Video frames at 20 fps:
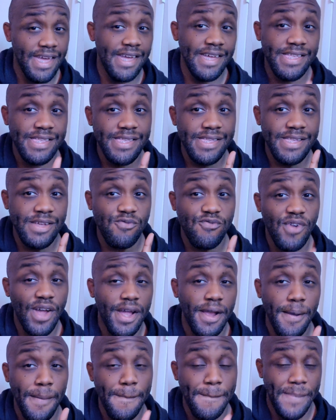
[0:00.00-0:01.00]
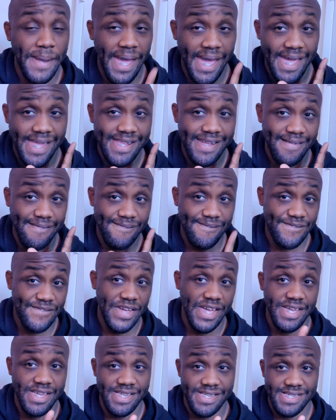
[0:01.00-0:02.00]
in the record padding
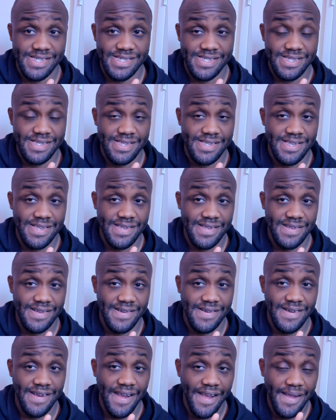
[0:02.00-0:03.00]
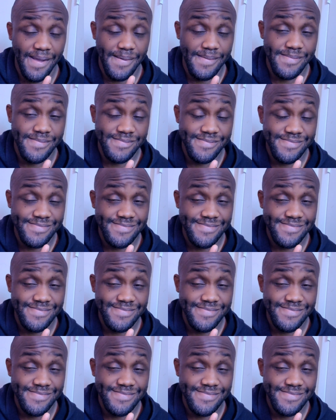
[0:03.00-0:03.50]
phase. All right?